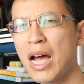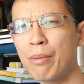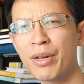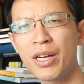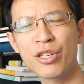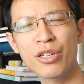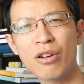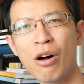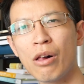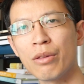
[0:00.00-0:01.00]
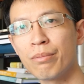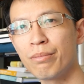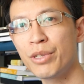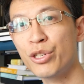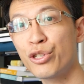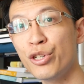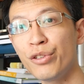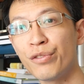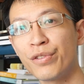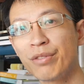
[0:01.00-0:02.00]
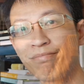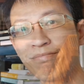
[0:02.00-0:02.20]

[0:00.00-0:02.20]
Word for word: application called mischief.